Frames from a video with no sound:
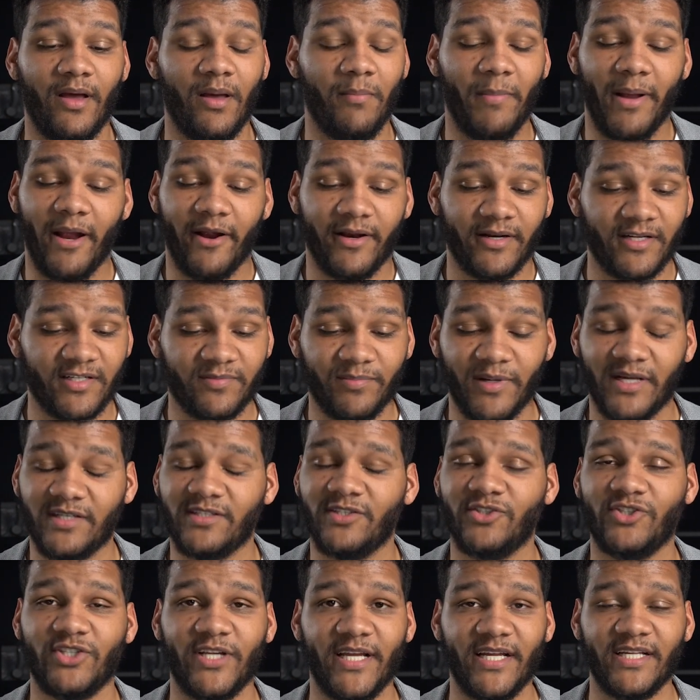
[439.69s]
American
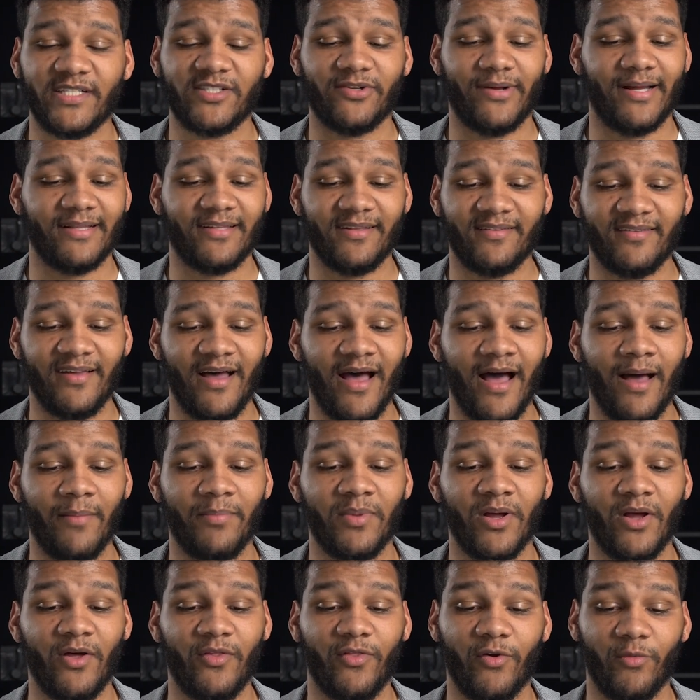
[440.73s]
Express and Chase are at the top.